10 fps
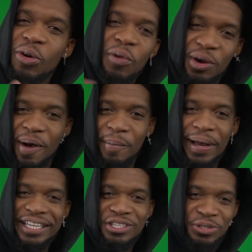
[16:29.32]
Don't worry about
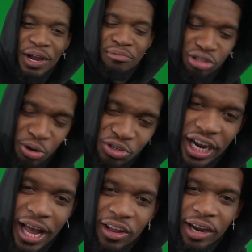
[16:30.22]
my Instagram. Just go
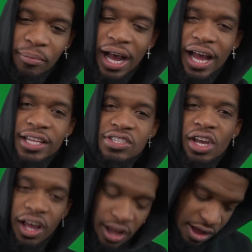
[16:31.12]
check out LikeMinds.
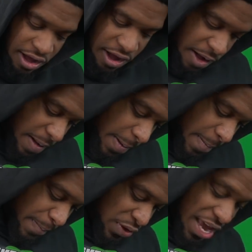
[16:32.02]

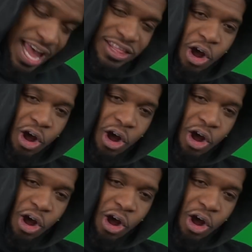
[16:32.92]
Um, yeah,